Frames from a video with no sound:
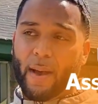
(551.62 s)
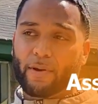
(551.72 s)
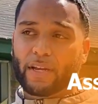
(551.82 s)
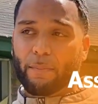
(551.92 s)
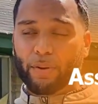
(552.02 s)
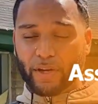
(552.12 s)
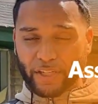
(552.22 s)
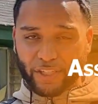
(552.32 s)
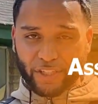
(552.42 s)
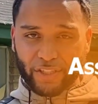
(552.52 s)
I'm gonna
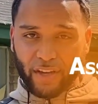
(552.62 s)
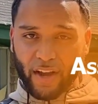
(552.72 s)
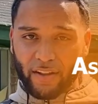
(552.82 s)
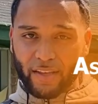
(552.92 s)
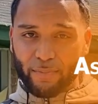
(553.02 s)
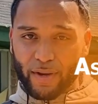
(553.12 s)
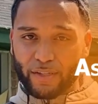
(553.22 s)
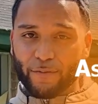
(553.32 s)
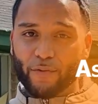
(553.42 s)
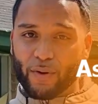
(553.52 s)
push on the
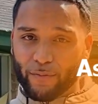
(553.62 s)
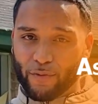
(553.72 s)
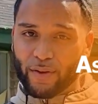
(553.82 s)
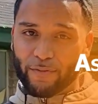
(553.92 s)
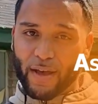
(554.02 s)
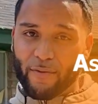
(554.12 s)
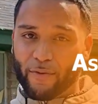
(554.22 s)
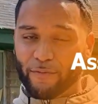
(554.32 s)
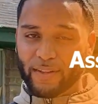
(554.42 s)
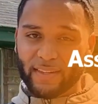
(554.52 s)
appraisal for one forty-five,
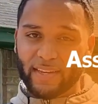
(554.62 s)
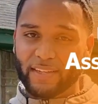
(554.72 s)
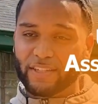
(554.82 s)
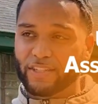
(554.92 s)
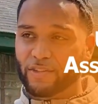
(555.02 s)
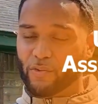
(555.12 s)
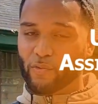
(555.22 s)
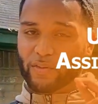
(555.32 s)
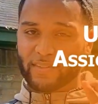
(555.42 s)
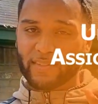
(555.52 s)
one fifty-ish,
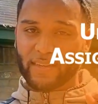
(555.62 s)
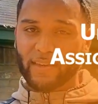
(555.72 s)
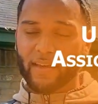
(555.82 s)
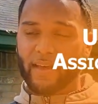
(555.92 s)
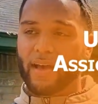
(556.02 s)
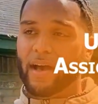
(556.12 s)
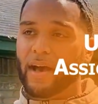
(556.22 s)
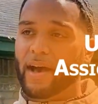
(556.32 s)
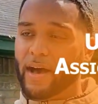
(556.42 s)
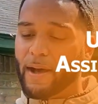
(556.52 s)
we'll see.
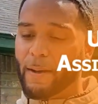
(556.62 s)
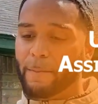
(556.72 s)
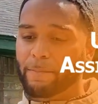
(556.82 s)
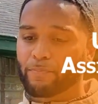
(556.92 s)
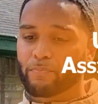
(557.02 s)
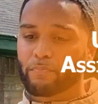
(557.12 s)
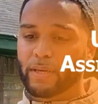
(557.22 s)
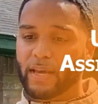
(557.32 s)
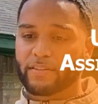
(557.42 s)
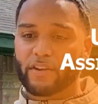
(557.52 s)
Um, but
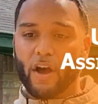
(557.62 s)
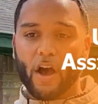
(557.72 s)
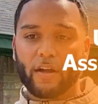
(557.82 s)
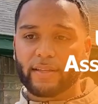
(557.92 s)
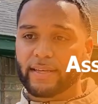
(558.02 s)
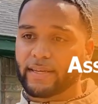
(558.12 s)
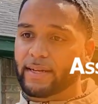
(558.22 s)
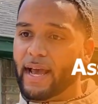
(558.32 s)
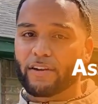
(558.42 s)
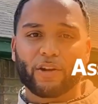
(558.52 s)
yeah, so all in,
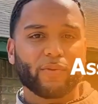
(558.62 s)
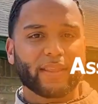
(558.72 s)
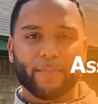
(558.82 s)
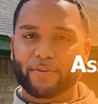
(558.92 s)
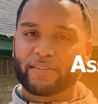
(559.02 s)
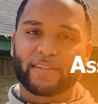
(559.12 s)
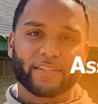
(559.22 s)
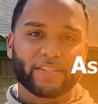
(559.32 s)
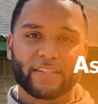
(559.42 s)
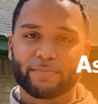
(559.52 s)
I don't know what that
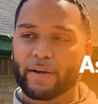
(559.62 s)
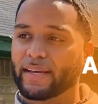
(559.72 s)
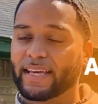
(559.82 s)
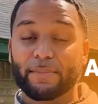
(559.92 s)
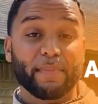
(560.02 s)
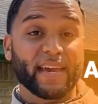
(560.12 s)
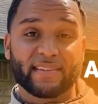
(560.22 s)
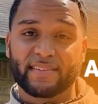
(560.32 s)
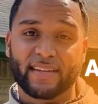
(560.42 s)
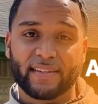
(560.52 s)
percentage is, but it
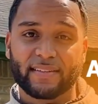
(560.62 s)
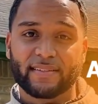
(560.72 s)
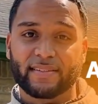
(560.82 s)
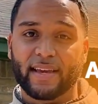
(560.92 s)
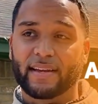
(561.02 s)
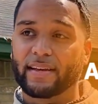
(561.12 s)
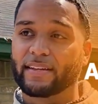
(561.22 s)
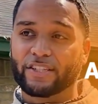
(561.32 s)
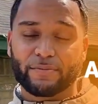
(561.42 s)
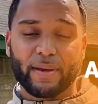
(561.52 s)
makes sense, and uh,
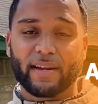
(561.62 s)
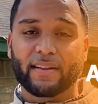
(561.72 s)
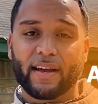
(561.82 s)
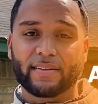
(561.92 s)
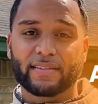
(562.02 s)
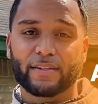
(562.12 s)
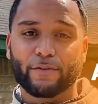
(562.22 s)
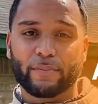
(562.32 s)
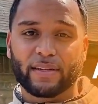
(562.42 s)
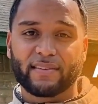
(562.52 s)
it just made a lot of sense
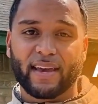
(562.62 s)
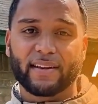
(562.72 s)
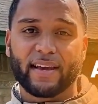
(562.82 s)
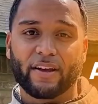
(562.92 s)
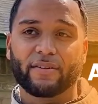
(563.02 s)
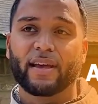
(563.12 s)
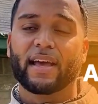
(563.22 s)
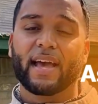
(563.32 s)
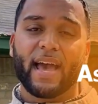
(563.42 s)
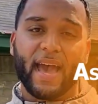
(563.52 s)
for me to take it down
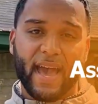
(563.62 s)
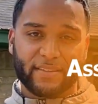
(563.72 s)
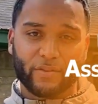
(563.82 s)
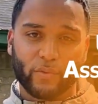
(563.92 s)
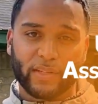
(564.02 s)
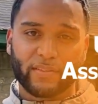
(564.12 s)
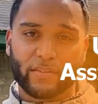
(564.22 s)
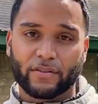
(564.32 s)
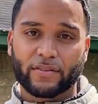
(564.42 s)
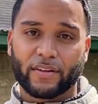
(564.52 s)
as a rental.
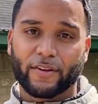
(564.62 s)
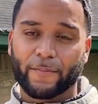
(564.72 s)
So